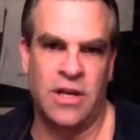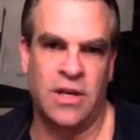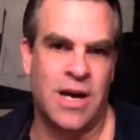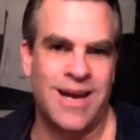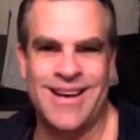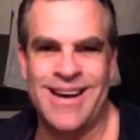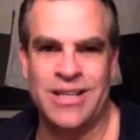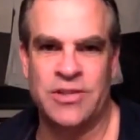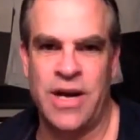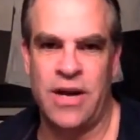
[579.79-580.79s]
to kind of
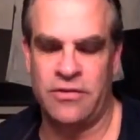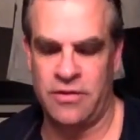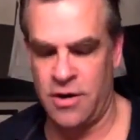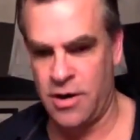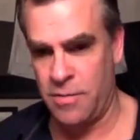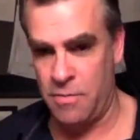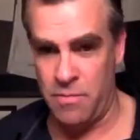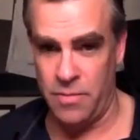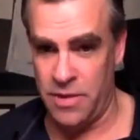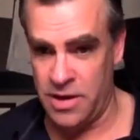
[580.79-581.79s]
contrast, are
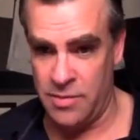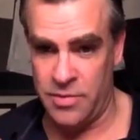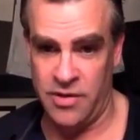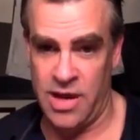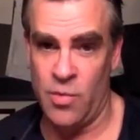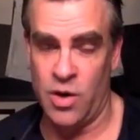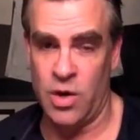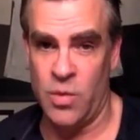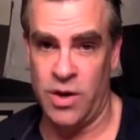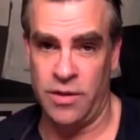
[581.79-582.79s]
the company that I'm
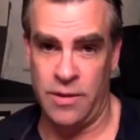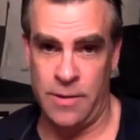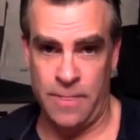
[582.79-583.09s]
working with.